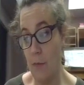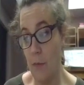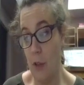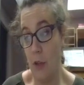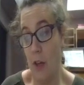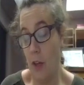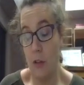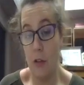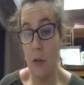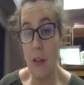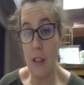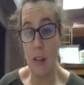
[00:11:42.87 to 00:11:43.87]

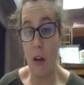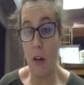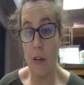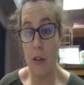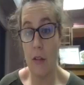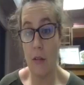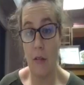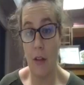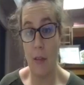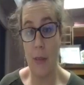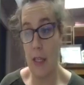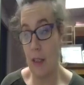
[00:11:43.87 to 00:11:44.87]
to these laws.
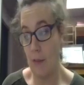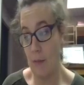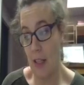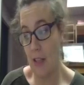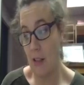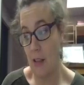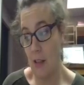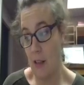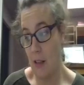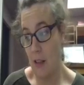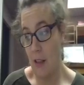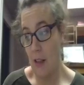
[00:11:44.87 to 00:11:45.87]
I mean,
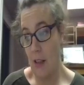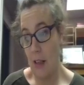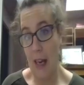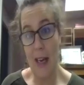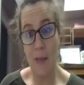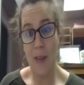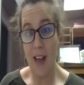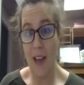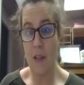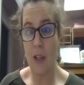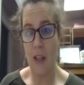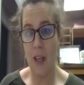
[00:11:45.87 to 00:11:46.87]
and we
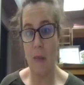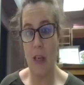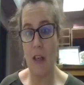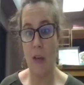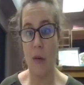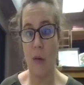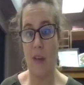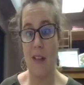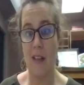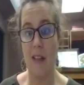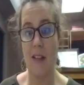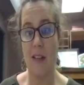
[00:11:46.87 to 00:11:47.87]
have to look at mandatory
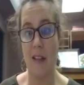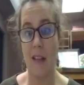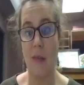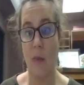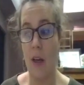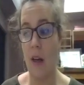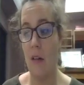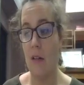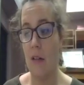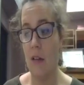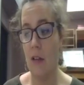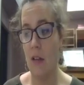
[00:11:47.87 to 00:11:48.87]
sentencing as well.
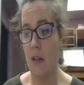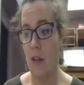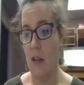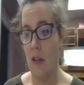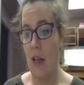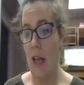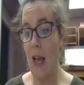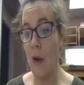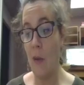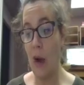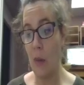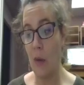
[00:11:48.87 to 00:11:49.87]

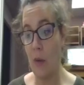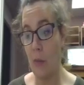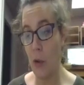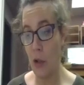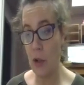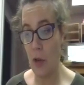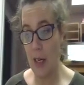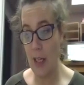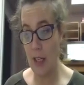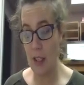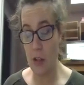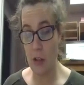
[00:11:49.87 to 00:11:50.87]
And while more
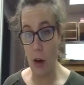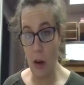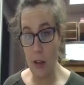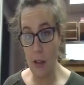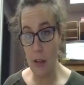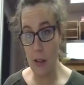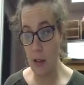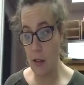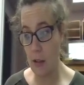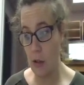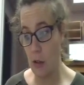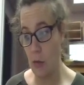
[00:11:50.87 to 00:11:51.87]
training can start
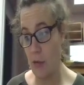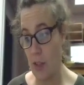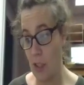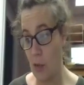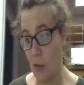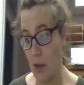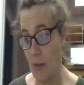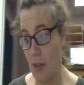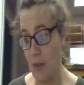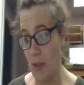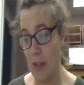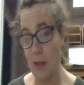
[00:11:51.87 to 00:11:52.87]
to disrupt the
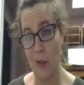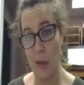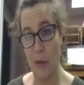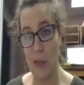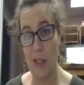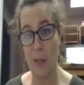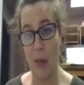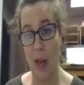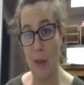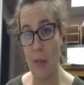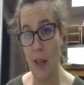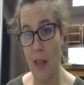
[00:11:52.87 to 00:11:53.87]
victim to prison
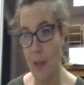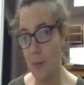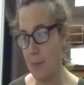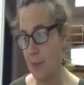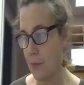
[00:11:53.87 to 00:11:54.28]
pipeline,